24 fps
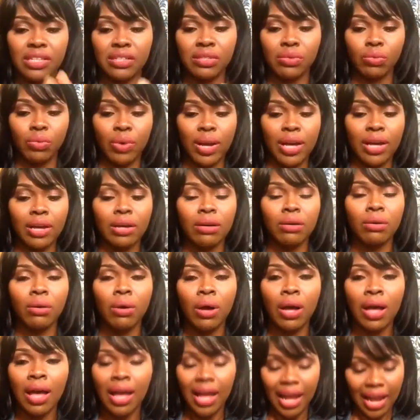as well,
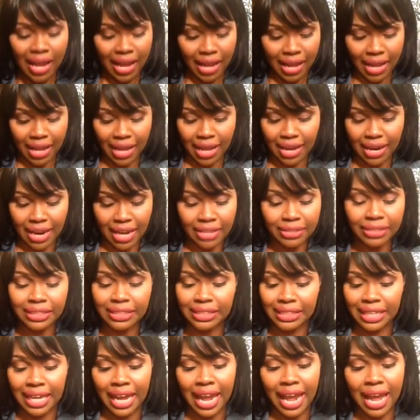and I
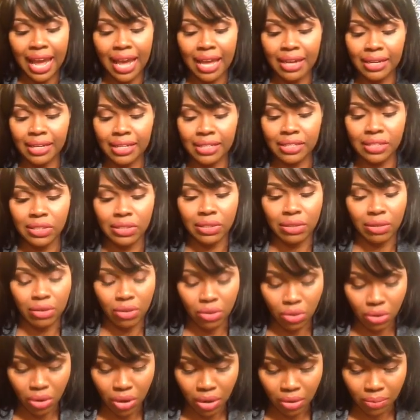just can't. It's
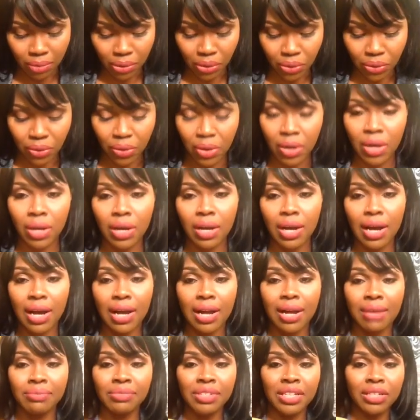horrible.
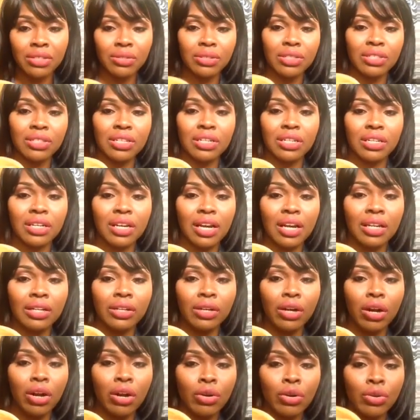Um, this is in a
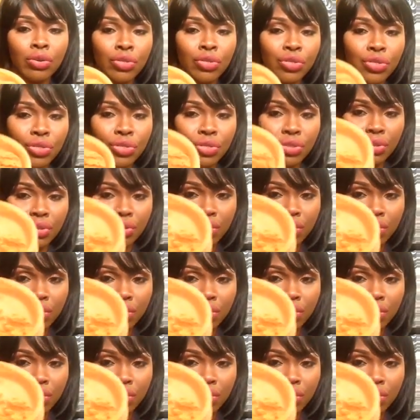color earth.